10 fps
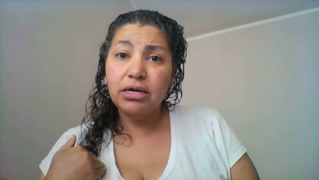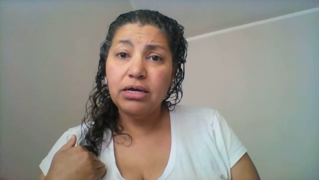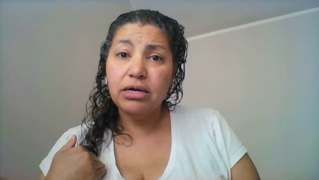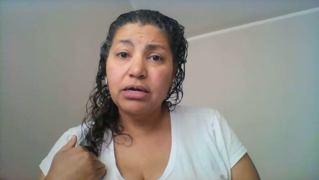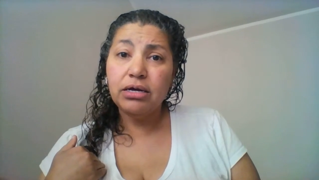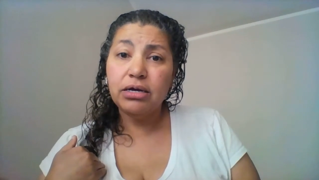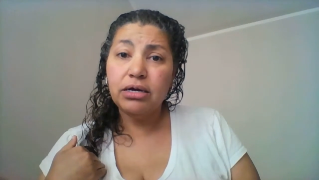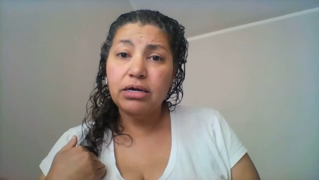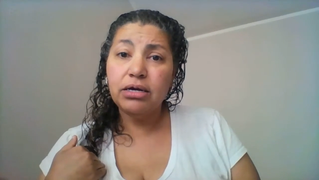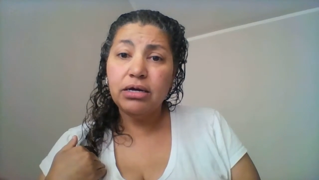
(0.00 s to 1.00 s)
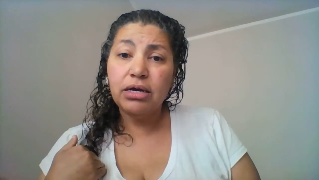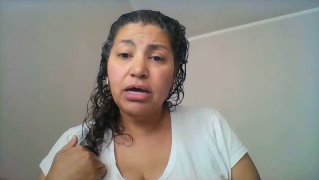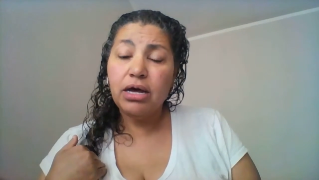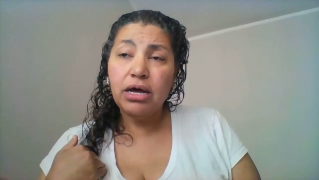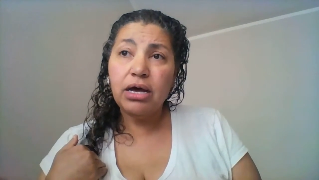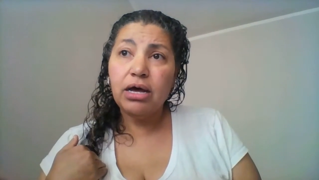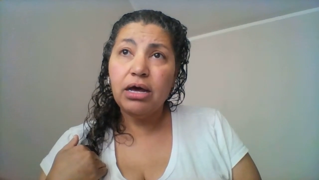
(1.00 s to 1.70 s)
[no speech]